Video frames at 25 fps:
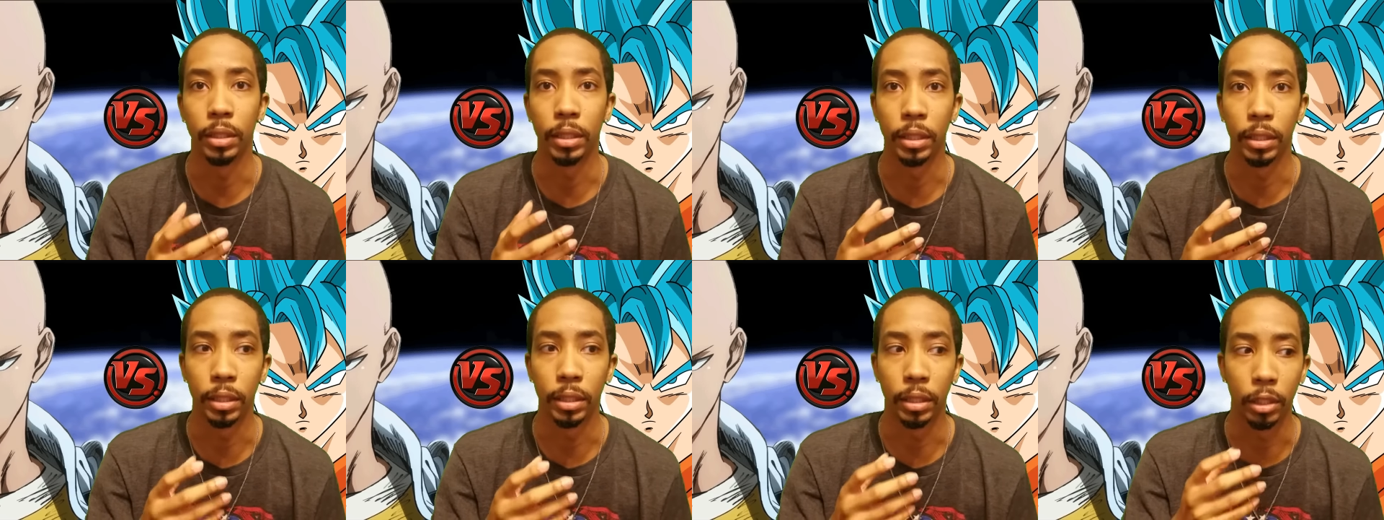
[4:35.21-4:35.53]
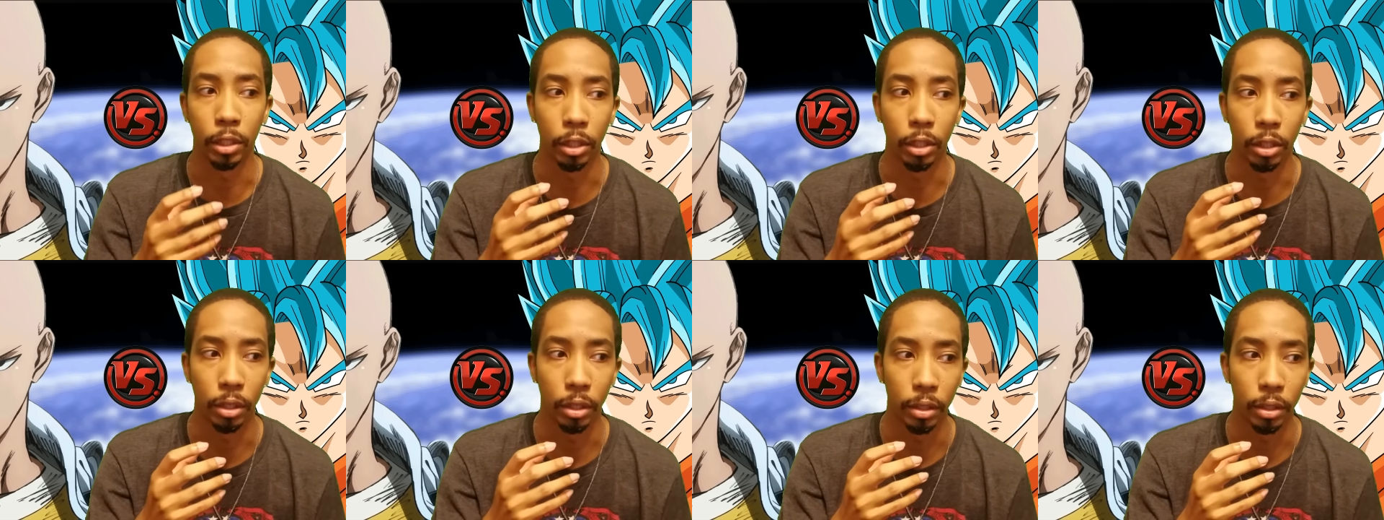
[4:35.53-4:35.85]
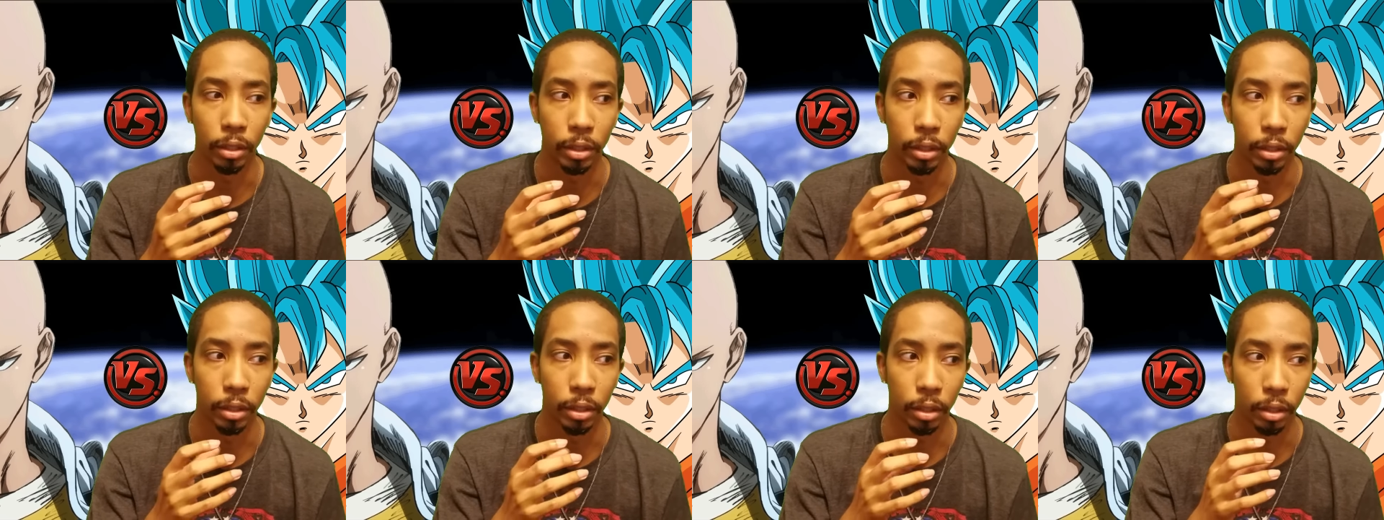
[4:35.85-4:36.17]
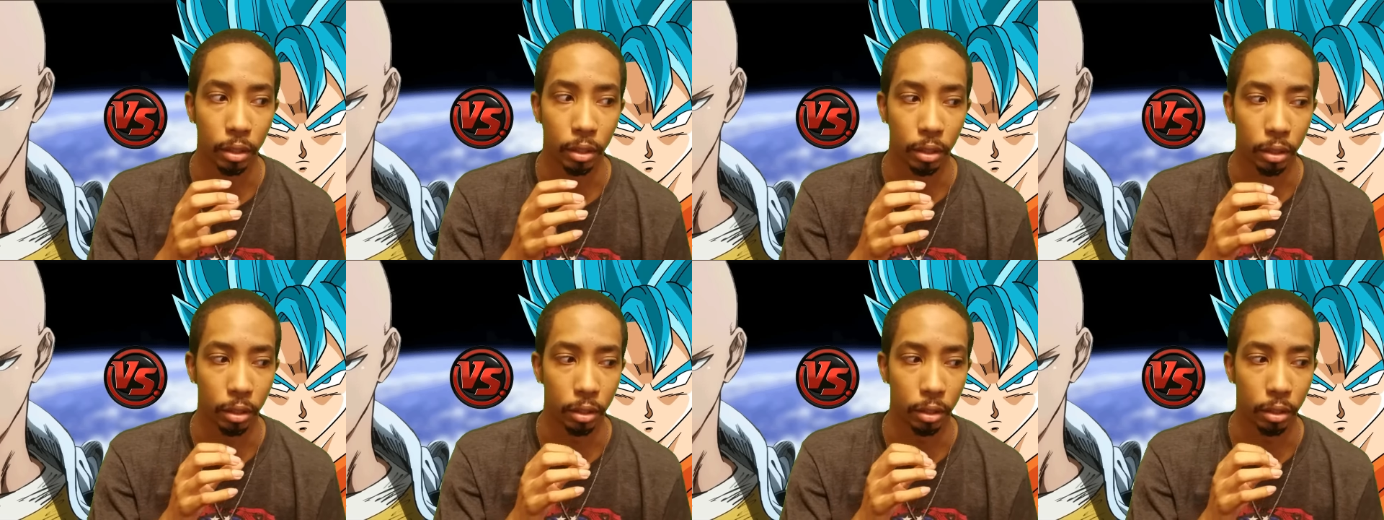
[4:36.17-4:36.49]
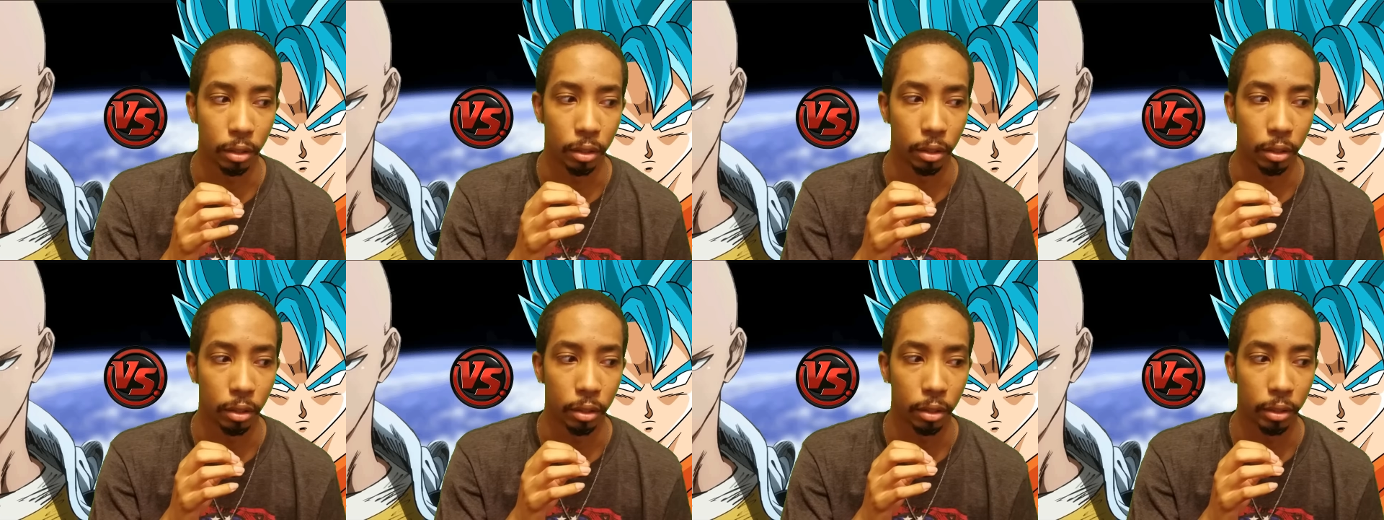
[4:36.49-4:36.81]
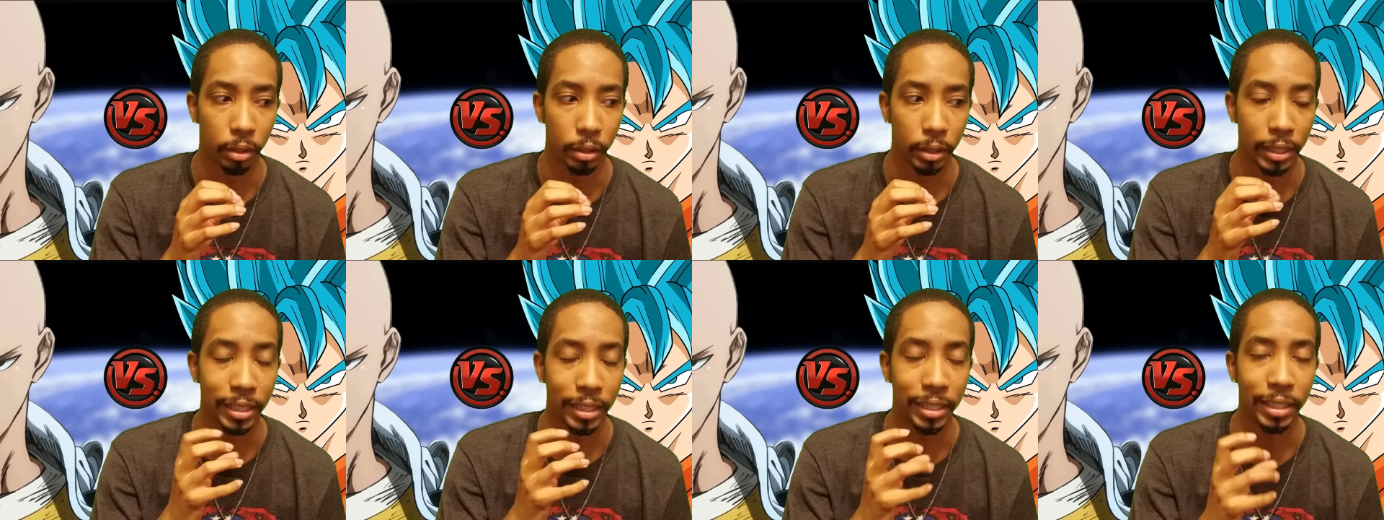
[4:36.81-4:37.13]
to
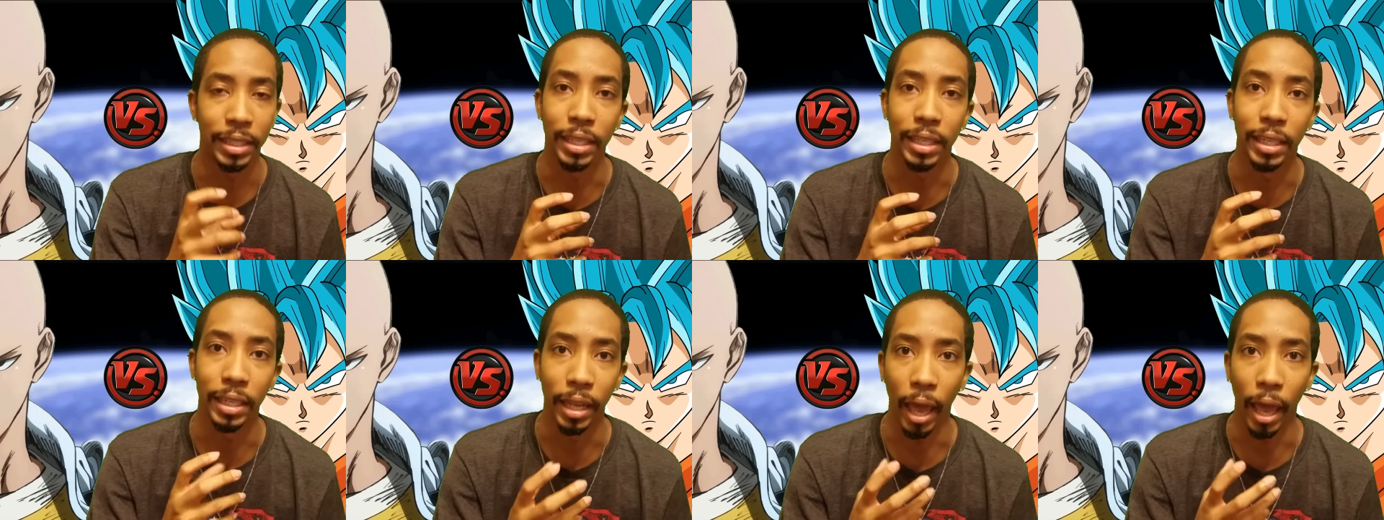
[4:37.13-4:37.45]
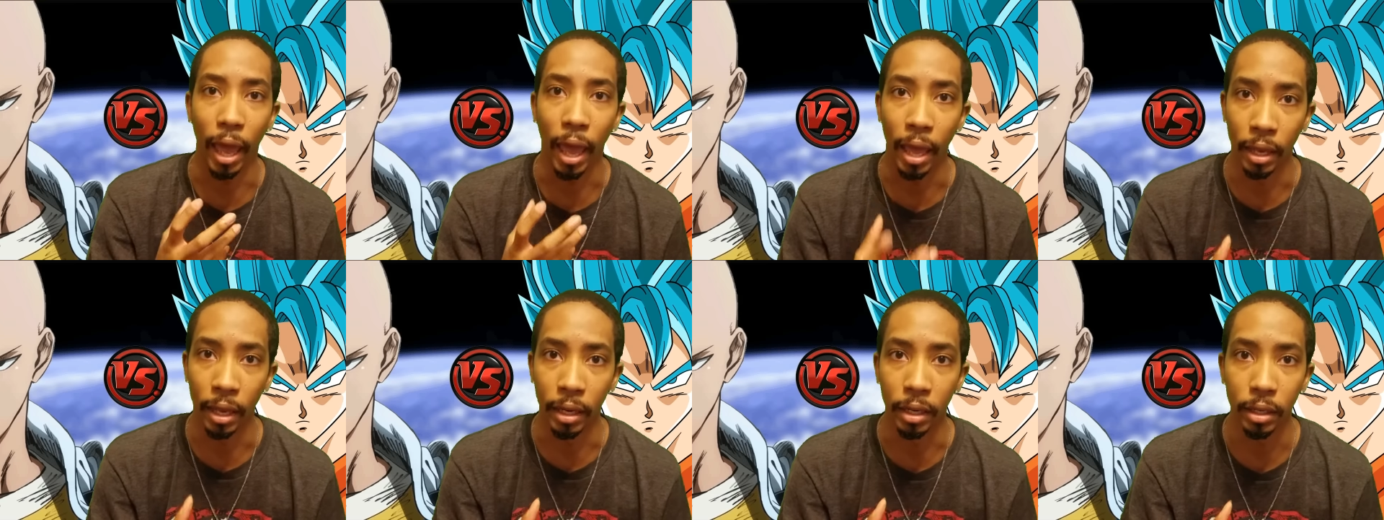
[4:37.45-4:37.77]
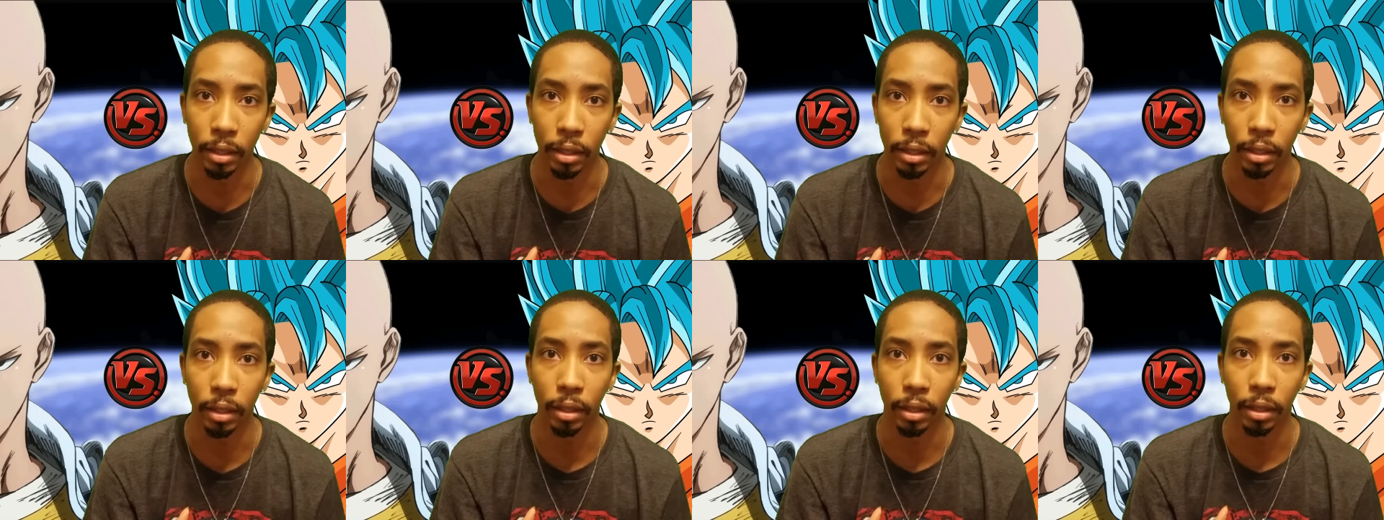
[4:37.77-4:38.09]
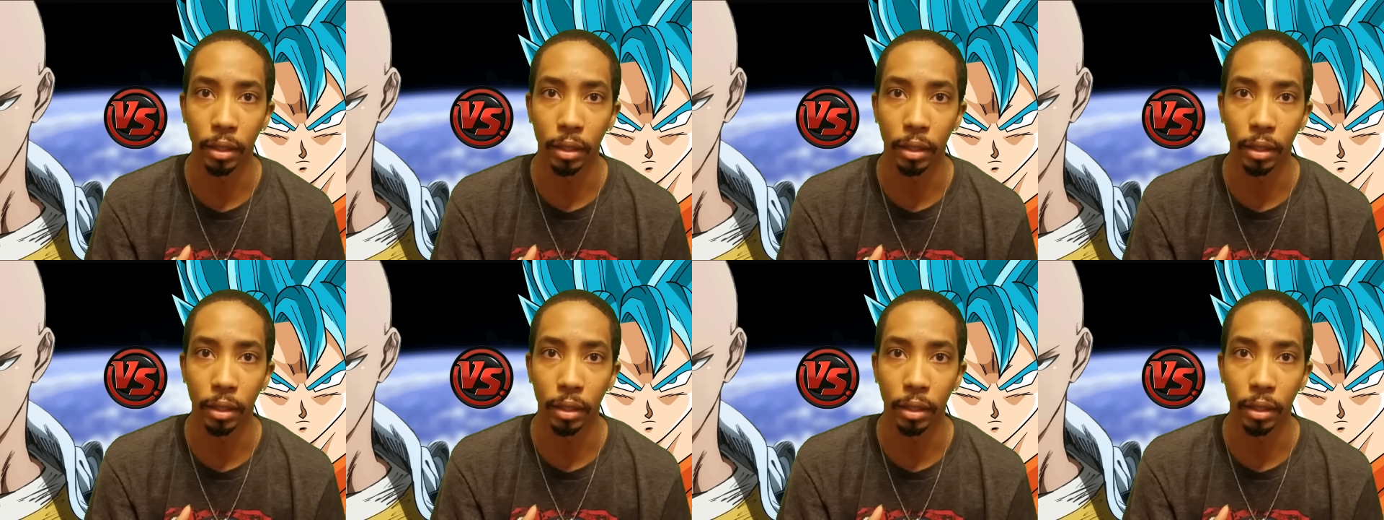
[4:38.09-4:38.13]
see it end,